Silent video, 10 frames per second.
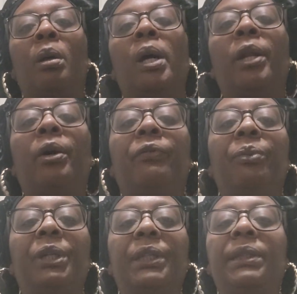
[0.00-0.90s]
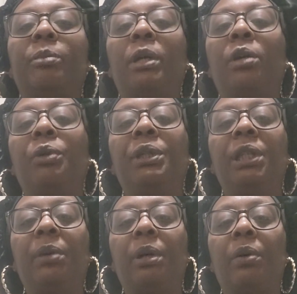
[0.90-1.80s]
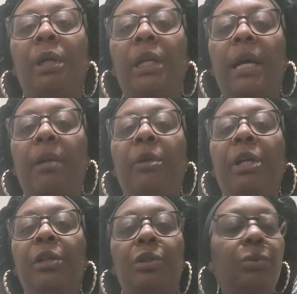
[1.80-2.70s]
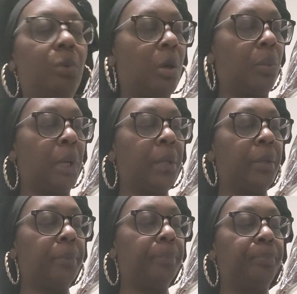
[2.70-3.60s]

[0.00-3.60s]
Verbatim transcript: Hello everyone, this is Blood Queen Tarot, and I am here to do a random,